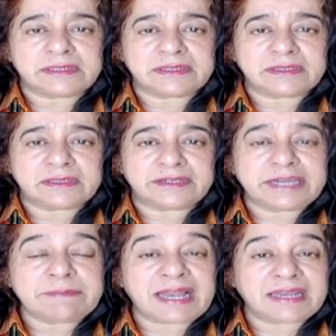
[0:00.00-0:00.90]

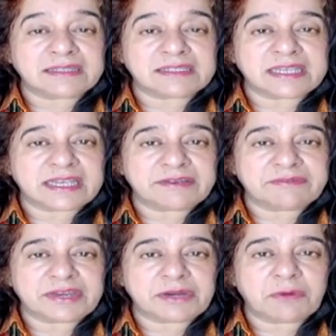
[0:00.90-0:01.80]
rebalancing
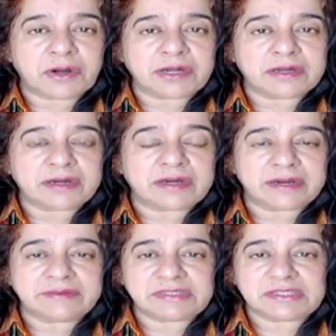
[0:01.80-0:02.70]
every quarter,
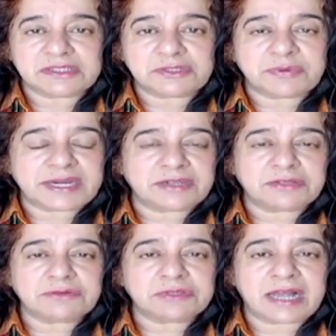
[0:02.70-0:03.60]
and we just went
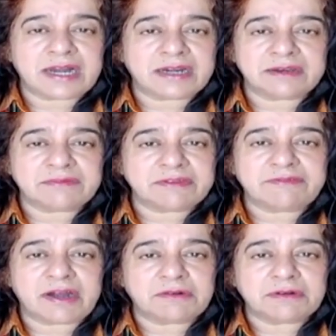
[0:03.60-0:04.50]
through that and we
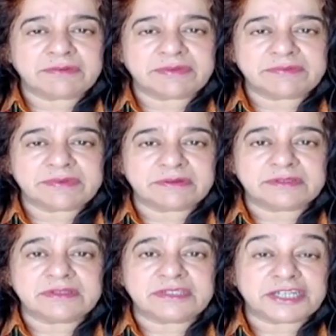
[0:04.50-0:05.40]
found we
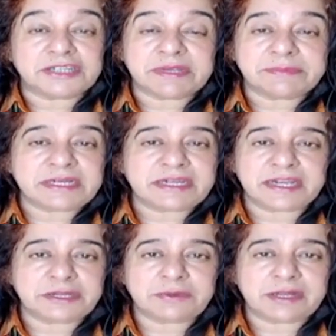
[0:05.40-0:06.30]
changed maybe
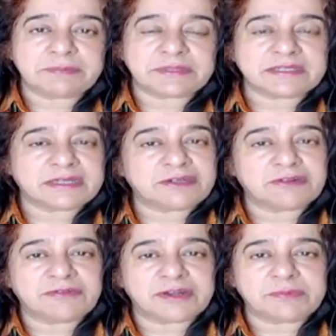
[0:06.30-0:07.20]
10-12%
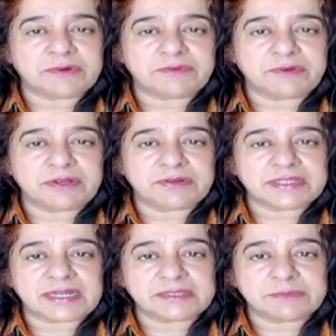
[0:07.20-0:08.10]
of our portfolio, and
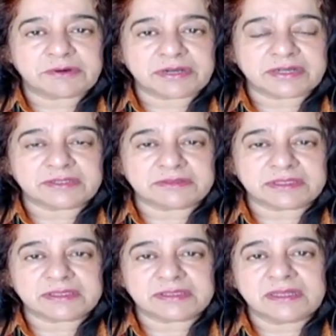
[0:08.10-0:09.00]
that's about it. So
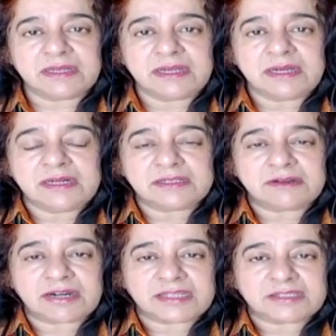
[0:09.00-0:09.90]
it's
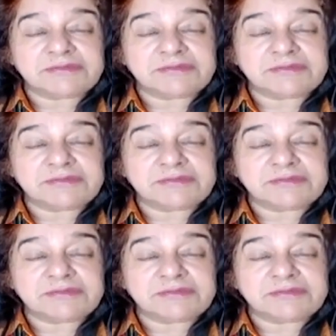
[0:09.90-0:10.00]
not as if